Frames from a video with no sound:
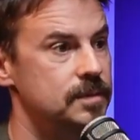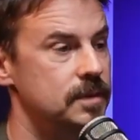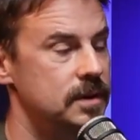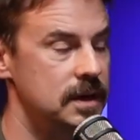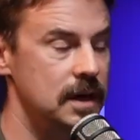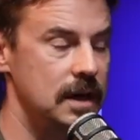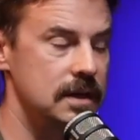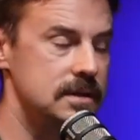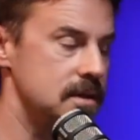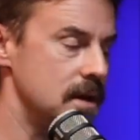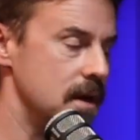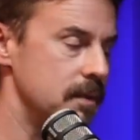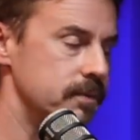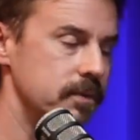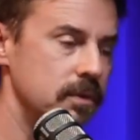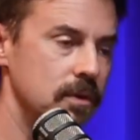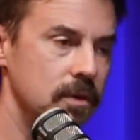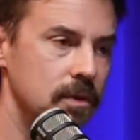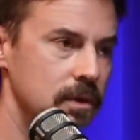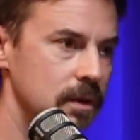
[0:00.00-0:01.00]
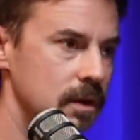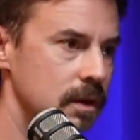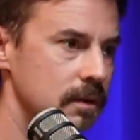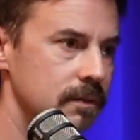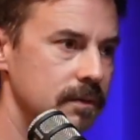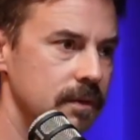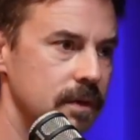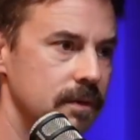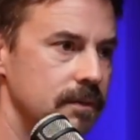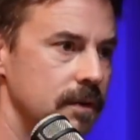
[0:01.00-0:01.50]
But yes, absolutely.
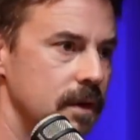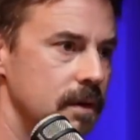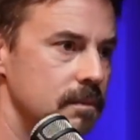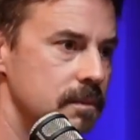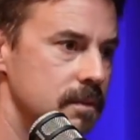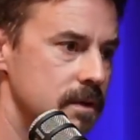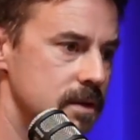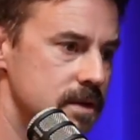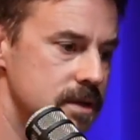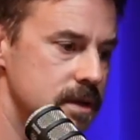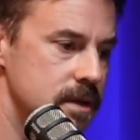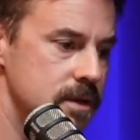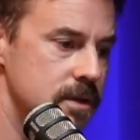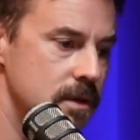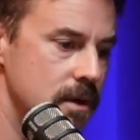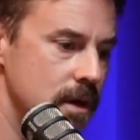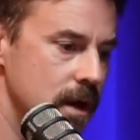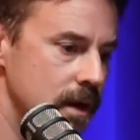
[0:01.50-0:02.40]
If I'm the senior,